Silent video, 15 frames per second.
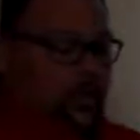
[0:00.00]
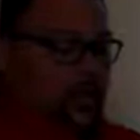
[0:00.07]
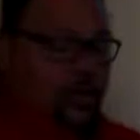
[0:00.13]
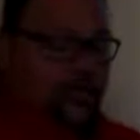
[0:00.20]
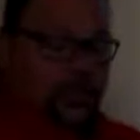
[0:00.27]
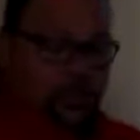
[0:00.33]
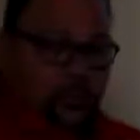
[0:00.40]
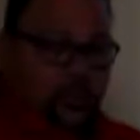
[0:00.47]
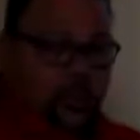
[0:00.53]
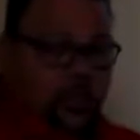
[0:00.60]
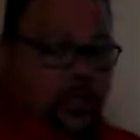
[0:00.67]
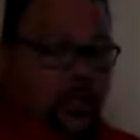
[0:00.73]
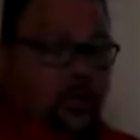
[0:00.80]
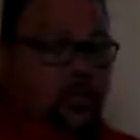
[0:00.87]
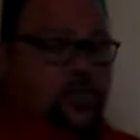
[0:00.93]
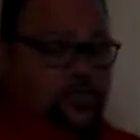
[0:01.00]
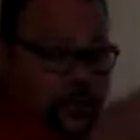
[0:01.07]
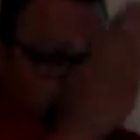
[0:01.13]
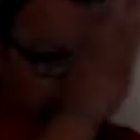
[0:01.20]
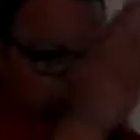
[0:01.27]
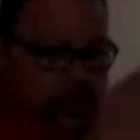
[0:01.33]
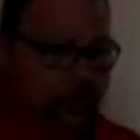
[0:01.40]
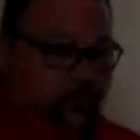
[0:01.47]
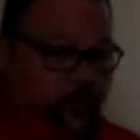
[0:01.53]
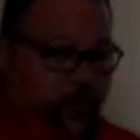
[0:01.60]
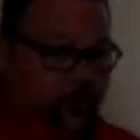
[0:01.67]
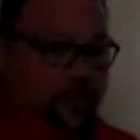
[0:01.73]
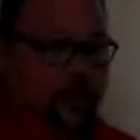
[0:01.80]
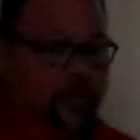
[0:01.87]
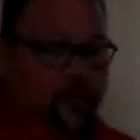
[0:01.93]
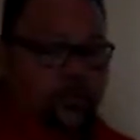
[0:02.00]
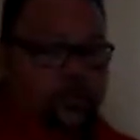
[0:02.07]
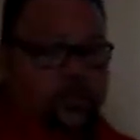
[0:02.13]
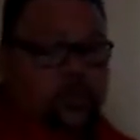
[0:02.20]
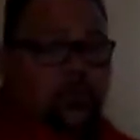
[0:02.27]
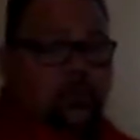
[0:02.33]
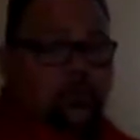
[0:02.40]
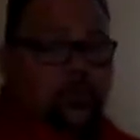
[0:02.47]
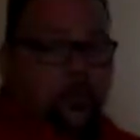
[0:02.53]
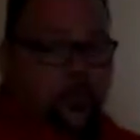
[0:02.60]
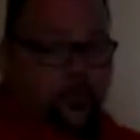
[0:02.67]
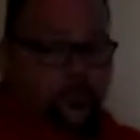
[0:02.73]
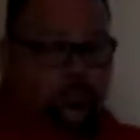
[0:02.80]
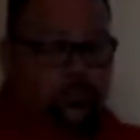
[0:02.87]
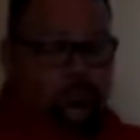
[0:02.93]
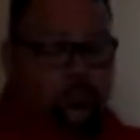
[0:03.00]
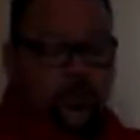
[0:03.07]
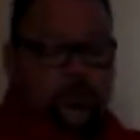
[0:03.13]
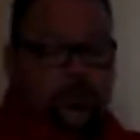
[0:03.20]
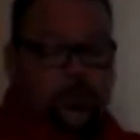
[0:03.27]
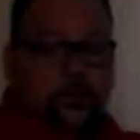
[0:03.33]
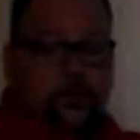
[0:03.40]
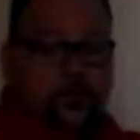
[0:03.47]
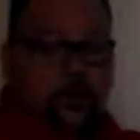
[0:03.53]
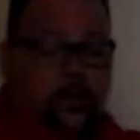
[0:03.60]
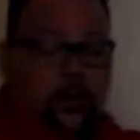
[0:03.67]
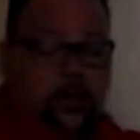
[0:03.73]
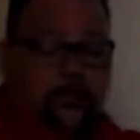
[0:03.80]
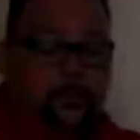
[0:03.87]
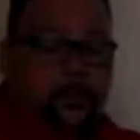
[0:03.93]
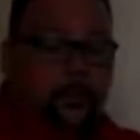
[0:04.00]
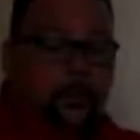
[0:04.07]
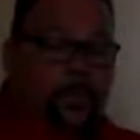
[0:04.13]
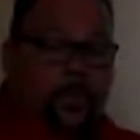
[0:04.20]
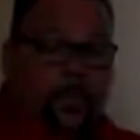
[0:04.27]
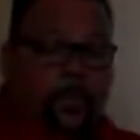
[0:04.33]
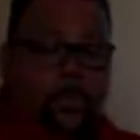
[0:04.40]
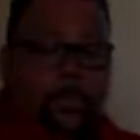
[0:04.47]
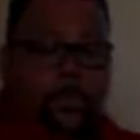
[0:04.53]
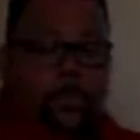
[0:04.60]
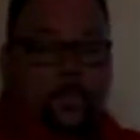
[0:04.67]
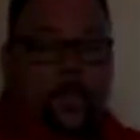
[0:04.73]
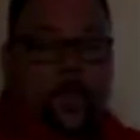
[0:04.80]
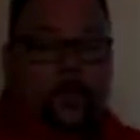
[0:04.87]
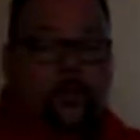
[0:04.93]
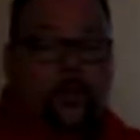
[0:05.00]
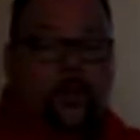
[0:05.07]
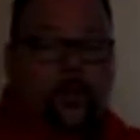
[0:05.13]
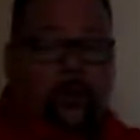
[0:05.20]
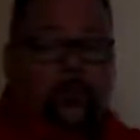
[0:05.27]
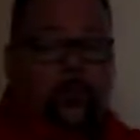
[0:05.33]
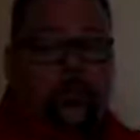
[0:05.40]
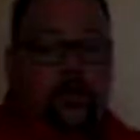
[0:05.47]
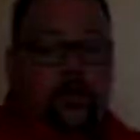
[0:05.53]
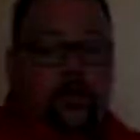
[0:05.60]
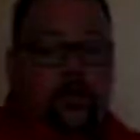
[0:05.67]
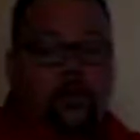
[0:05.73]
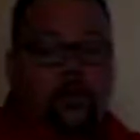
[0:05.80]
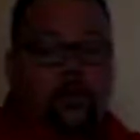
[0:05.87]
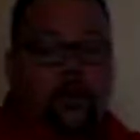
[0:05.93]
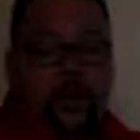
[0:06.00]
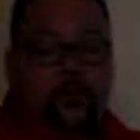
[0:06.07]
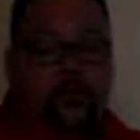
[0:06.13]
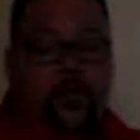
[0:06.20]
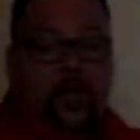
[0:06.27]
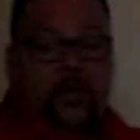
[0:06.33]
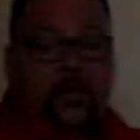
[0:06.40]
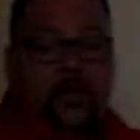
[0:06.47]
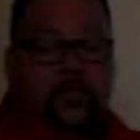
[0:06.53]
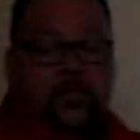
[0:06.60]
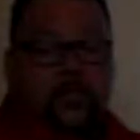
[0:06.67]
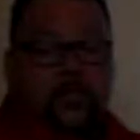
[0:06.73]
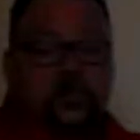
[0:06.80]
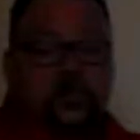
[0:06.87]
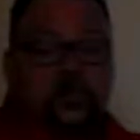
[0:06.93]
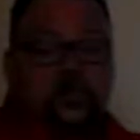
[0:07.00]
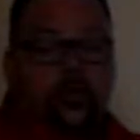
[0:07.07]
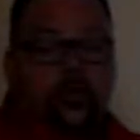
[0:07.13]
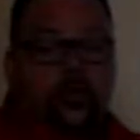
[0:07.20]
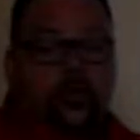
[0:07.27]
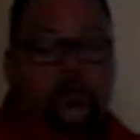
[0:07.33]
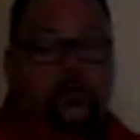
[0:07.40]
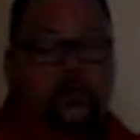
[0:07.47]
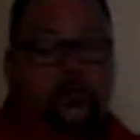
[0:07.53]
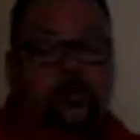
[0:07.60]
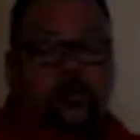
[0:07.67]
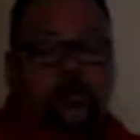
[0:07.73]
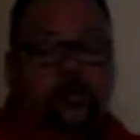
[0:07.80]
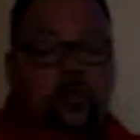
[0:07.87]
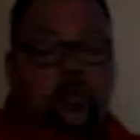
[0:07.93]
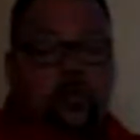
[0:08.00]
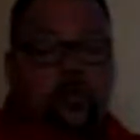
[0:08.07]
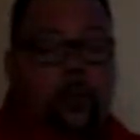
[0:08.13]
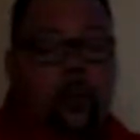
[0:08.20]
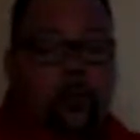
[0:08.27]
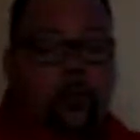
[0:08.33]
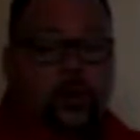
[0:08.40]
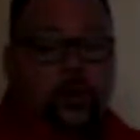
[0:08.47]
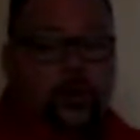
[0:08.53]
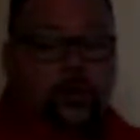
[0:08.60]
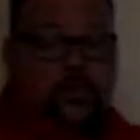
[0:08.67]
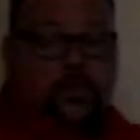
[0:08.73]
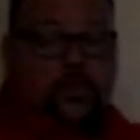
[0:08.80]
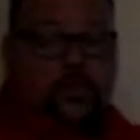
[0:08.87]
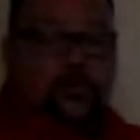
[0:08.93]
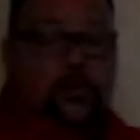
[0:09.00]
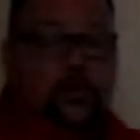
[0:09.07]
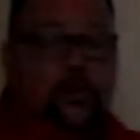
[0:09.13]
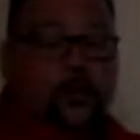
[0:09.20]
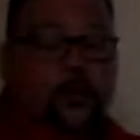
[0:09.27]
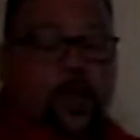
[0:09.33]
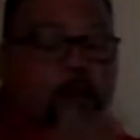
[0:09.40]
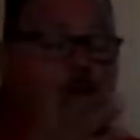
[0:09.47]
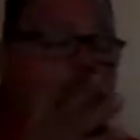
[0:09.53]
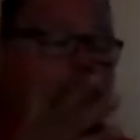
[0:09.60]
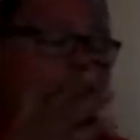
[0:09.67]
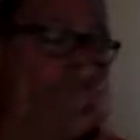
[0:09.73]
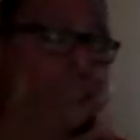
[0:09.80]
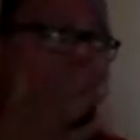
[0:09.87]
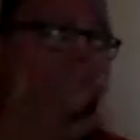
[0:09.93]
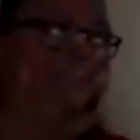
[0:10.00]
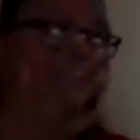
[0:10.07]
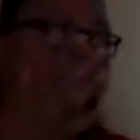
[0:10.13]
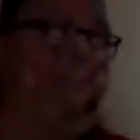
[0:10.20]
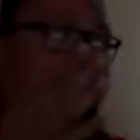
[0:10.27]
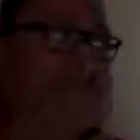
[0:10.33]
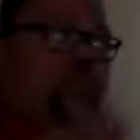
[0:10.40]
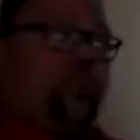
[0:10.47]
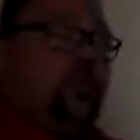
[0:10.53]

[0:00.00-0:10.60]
not so much the lungs, but the stuff right there that runs along the middle. All right, and the important thing to know about that is the reason those are so important is that